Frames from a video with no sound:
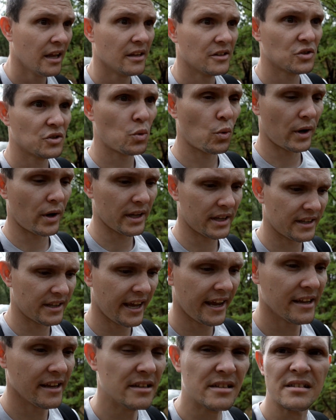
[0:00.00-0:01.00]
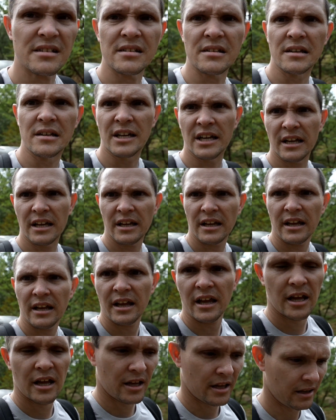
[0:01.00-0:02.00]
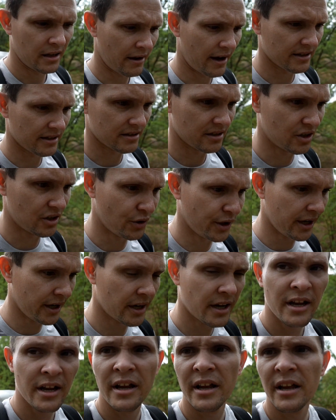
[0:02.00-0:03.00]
it's quite dense, nice and green.